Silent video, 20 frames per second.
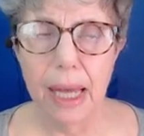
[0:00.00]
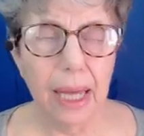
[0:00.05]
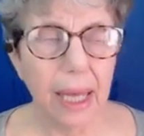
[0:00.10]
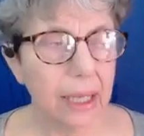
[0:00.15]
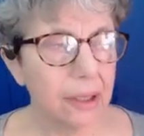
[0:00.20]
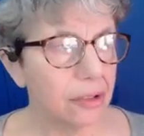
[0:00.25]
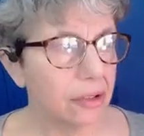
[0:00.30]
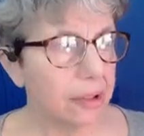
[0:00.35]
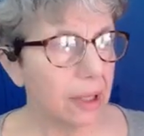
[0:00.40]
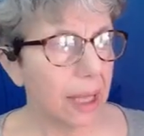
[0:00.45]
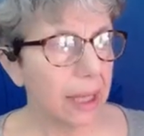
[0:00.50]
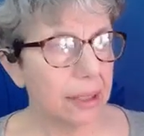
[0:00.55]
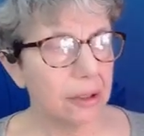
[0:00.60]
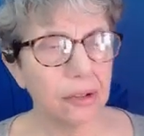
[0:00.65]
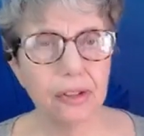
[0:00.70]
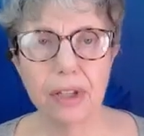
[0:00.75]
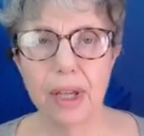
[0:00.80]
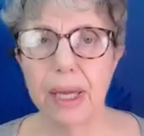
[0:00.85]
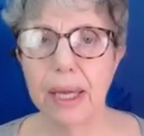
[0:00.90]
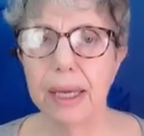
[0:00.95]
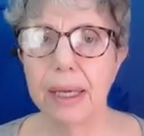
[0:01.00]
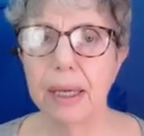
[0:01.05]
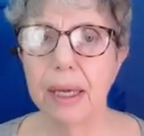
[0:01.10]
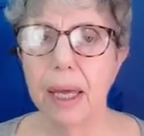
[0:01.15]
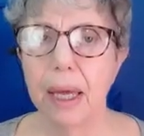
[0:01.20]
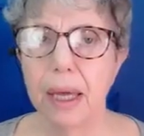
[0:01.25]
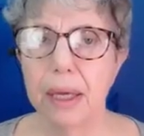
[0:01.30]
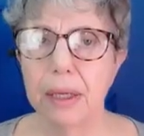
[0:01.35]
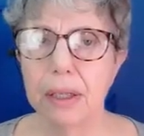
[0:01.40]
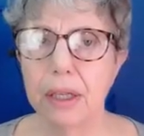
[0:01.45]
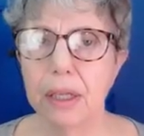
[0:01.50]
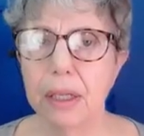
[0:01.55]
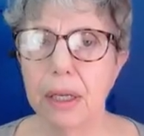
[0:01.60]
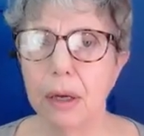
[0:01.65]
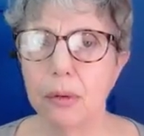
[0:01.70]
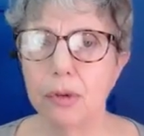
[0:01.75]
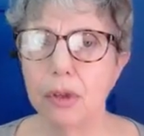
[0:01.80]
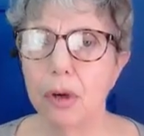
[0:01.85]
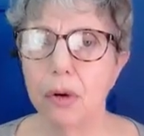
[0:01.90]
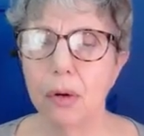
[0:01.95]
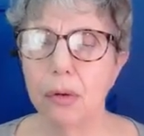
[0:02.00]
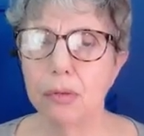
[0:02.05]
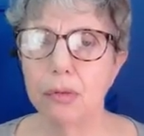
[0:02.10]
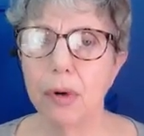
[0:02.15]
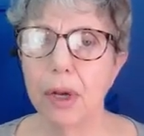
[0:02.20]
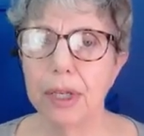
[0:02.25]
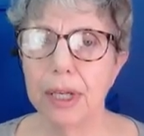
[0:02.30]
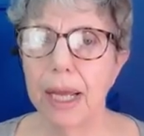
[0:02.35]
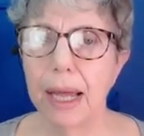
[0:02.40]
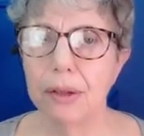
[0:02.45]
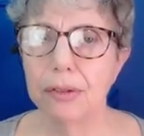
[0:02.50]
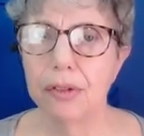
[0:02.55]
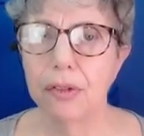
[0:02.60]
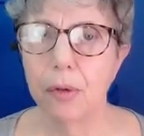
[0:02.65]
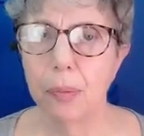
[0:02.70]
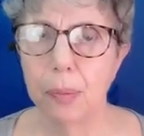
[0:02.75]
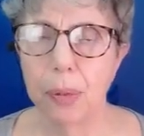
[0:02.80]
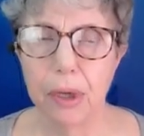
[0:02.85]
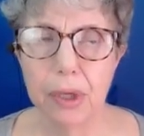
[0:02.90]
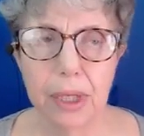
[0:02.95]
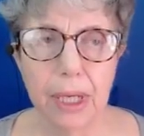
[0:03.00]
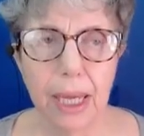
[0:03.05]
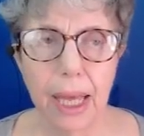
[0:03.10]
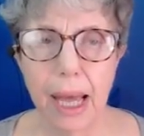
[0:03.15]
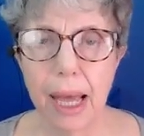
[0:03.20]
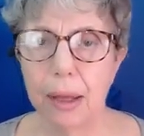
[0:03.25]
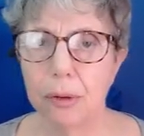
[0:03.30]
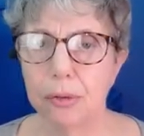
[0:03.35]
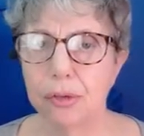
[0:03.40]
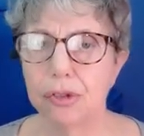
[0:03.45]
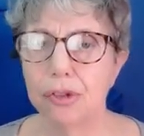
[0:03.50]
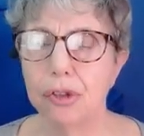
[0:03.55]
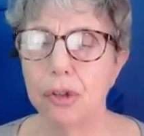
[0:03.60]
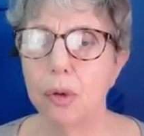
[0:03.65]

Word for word: It's like saying, you know, you're running out of a burning house.